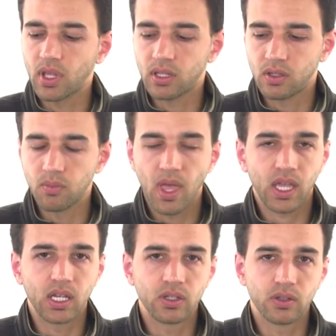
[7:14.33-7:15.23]
to make
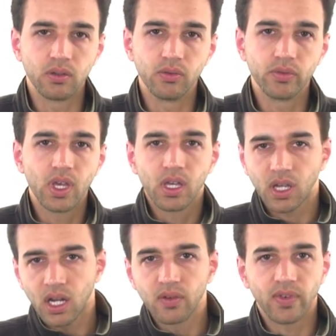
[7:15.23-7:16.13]
it into
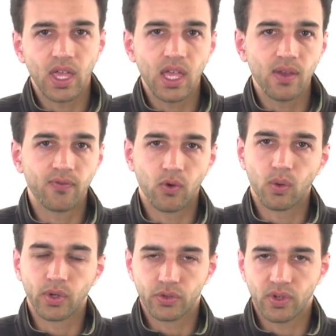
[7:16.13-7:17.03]
kind of a
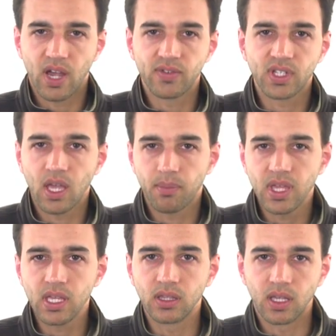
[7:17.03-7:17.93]
4-wheel drive
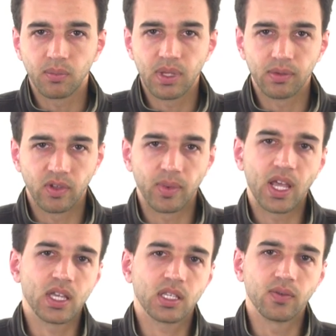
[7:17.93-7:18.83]
Stampede that people have been
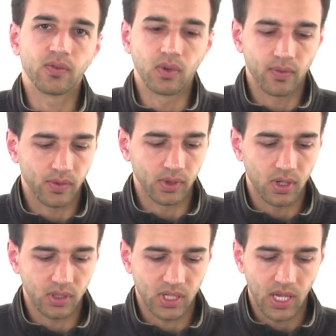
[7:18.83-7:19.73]
asking for a
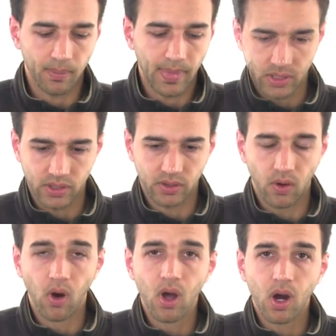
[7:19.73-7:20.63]
long time.
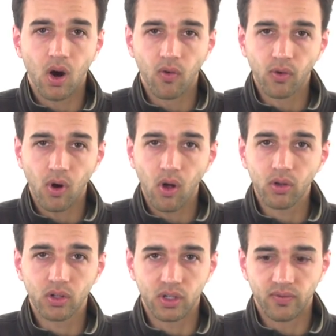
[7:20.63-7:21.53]
So overall,
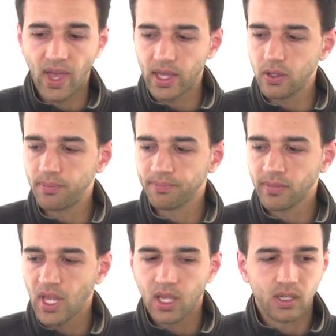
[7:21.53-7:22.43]
good value.
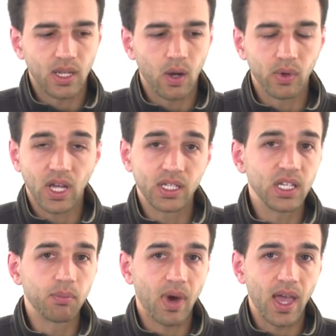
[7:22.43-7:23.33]
Now, when I
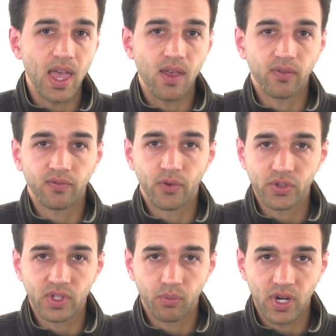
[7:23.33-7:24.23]
did my
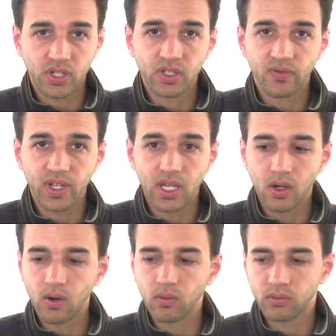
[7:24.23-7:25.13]
first impressions
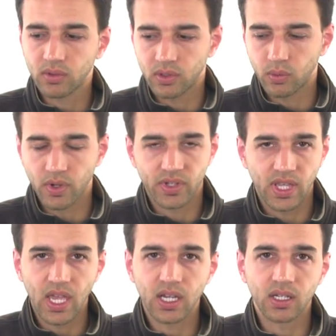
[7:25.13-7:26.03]
video towards
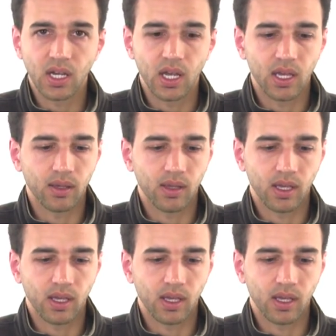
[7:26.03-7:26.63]
the end, I